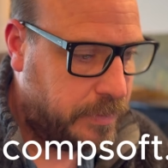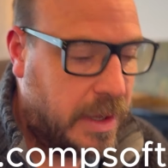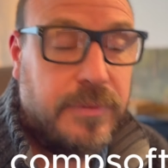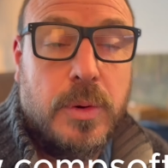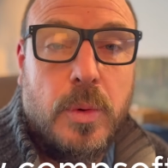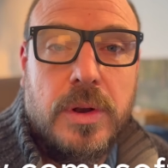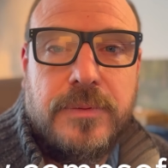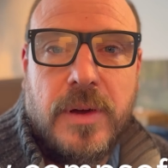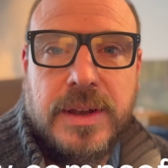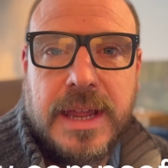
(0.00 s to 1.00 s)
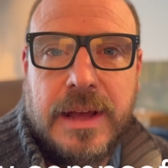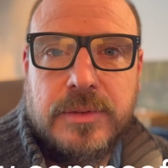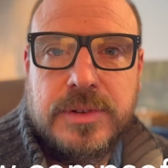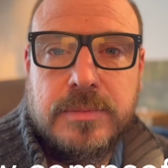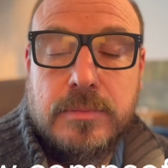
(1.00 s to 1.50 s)
If you want to find
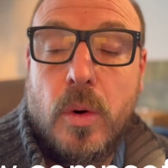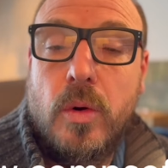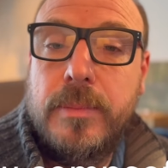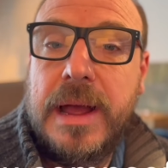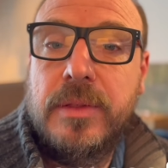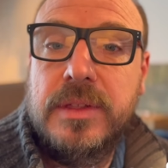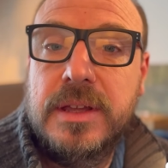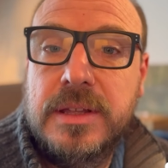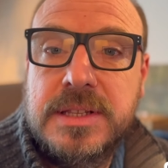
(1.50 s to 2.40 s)
out more about the